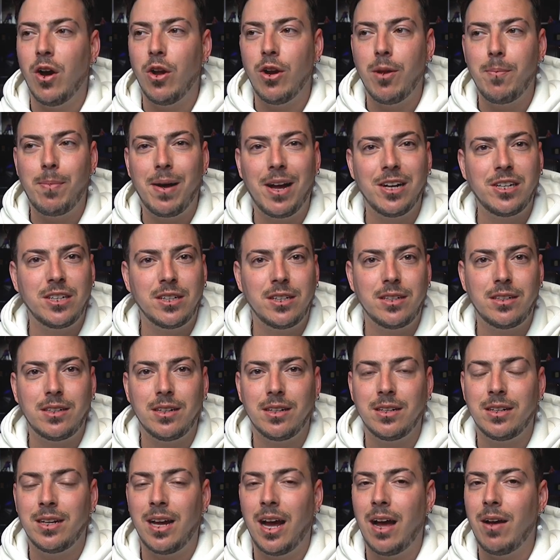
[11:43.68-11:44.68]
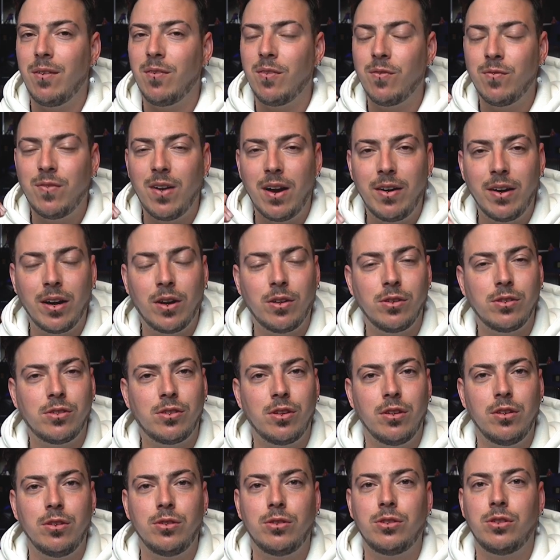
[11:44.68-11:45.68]
on a budget, there are very good
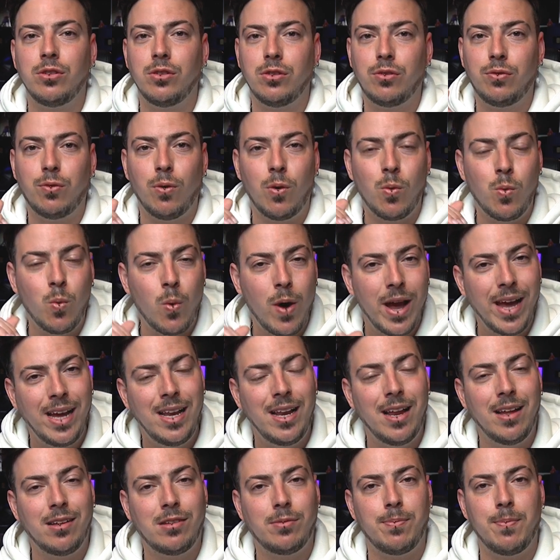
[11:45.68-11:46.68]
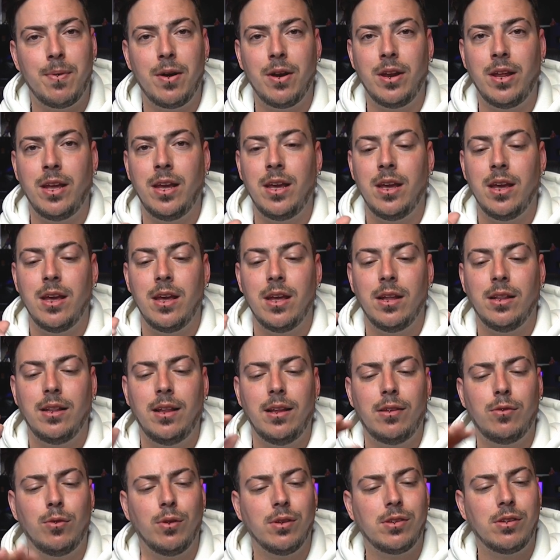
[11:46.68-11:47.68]
solutions for way less money.
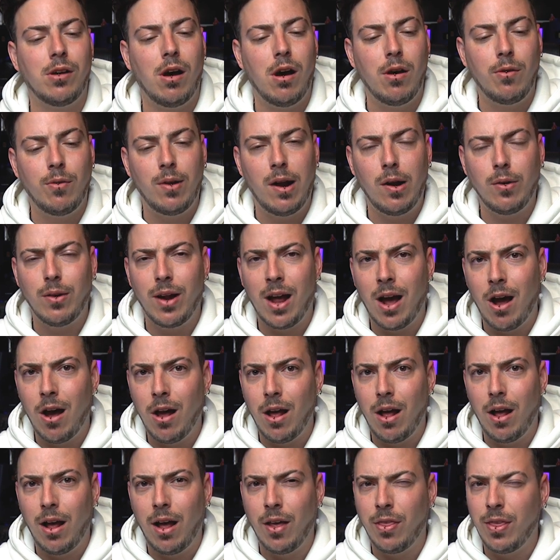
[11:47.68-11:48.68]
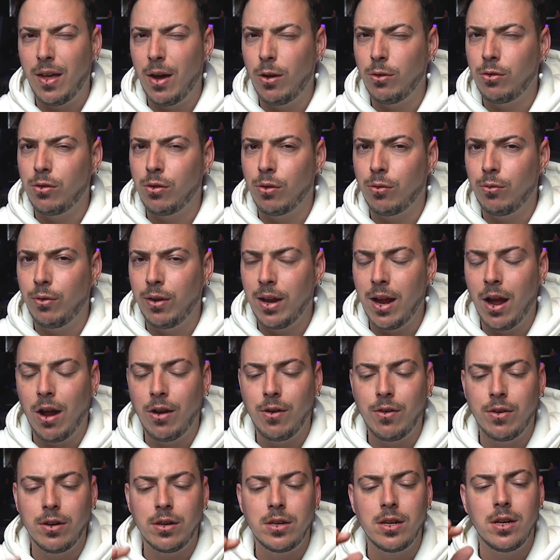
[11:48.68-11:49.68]
These ones are around
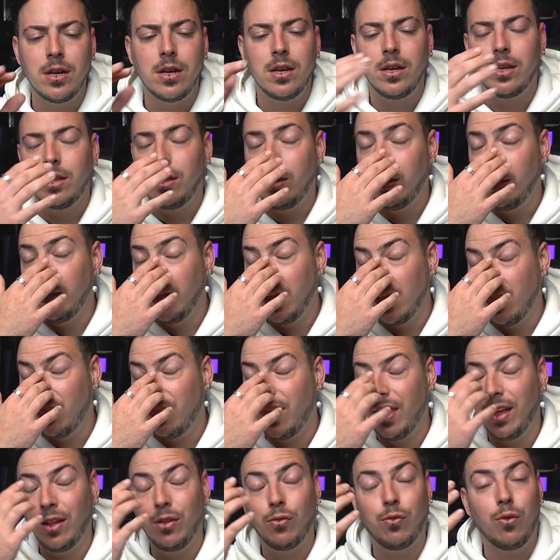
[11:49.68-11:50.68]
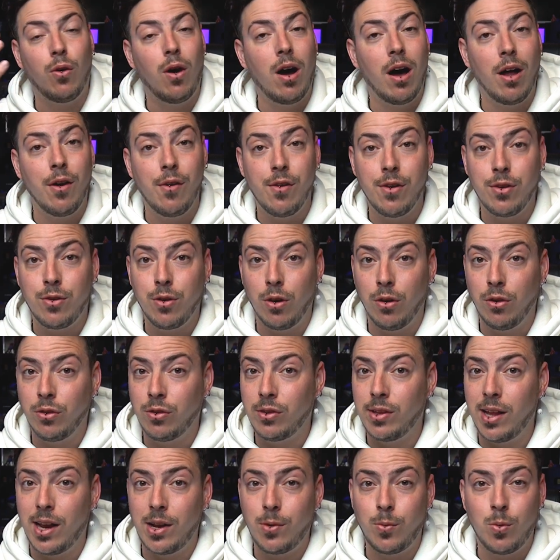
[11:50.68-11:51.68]
$1,300. You can get things for
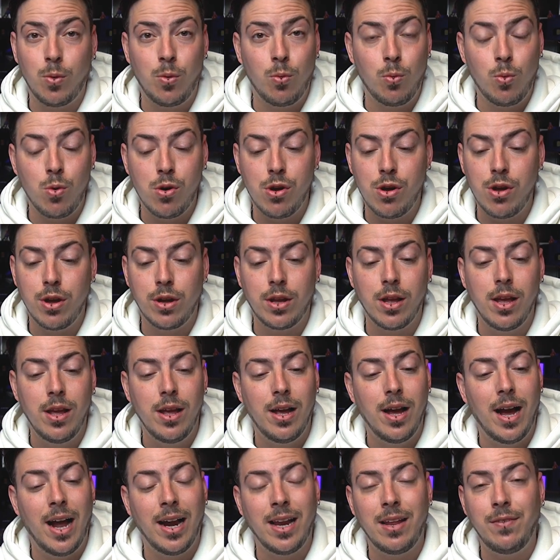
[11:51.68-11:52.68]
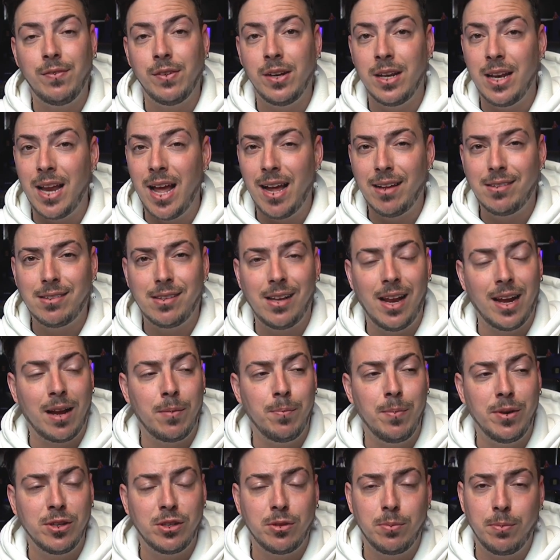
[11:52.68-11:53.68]
$100 that will work, and even less. Like I
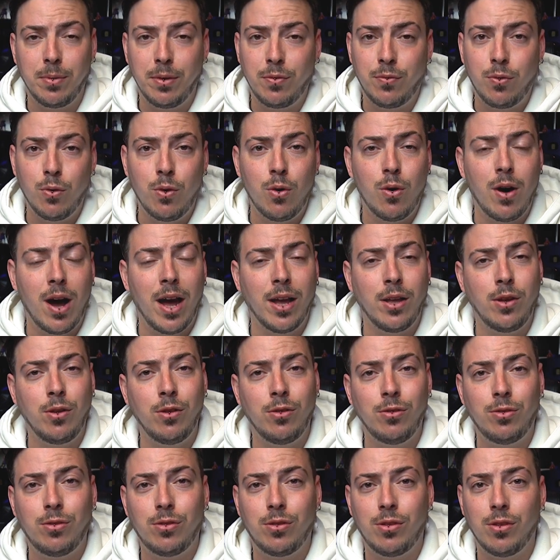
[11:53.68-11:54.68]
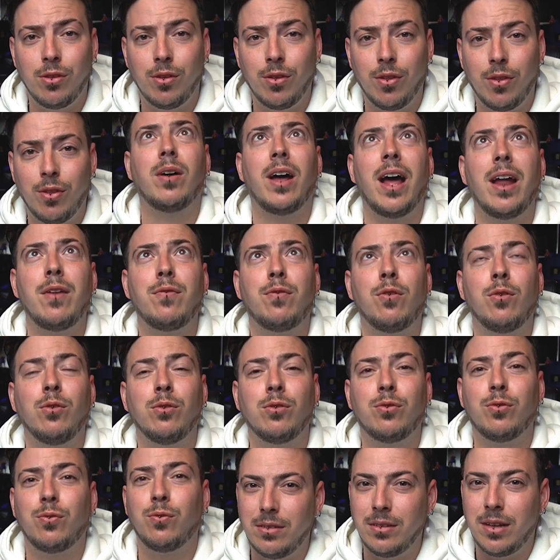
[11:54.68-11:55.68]
mentioned before, I used
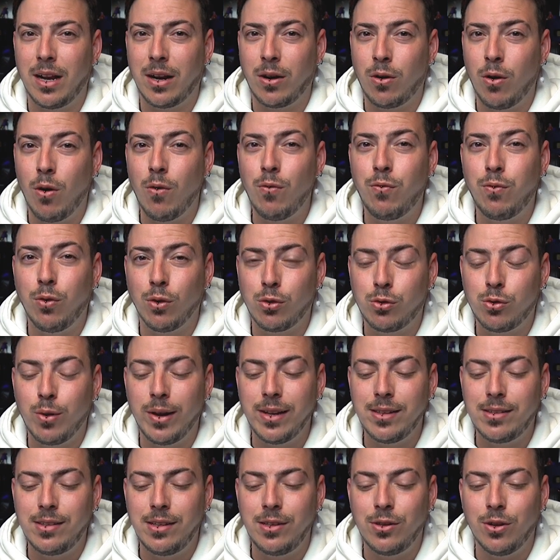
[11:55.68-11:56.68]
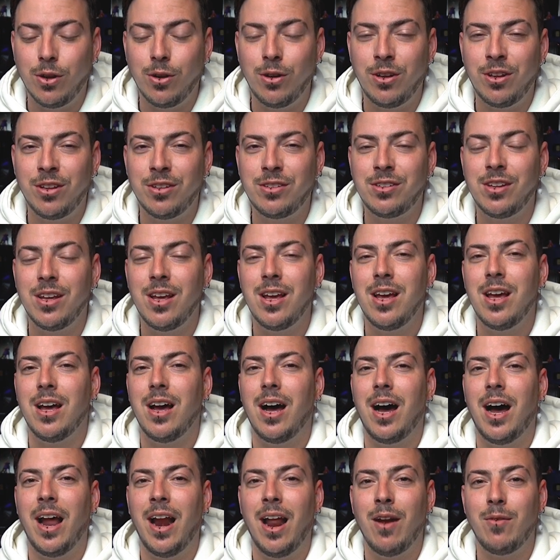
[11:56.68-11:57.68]
headphones that go for $20
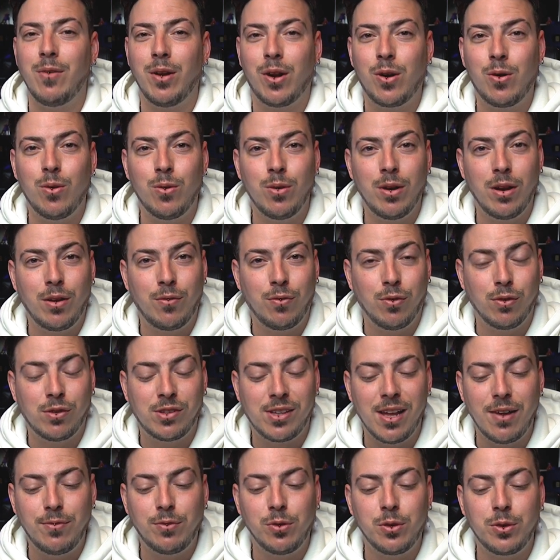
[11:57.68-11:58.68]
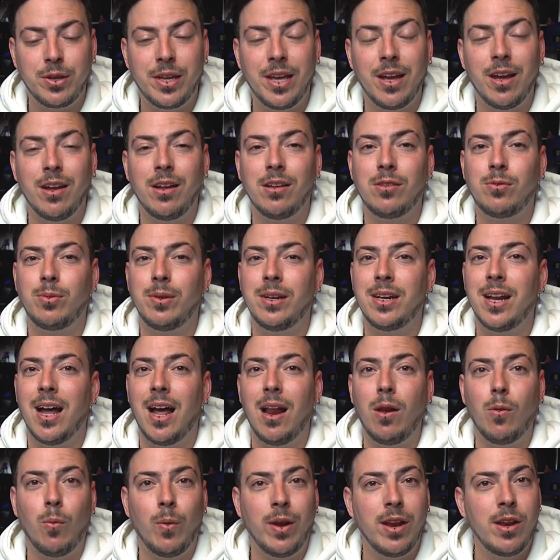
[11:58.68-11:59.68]
and I recorded for several years with
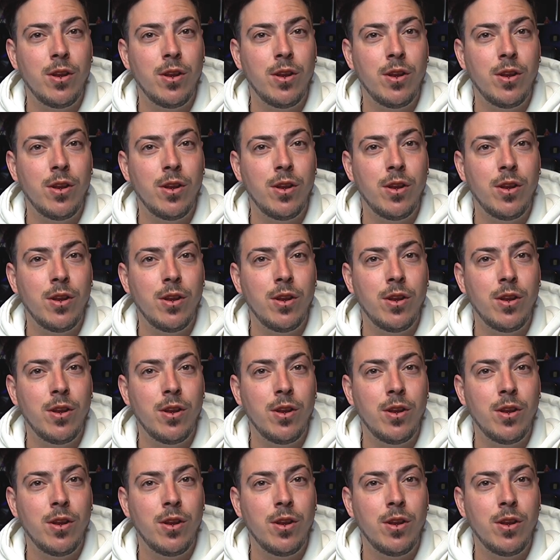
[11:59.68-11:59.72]
that with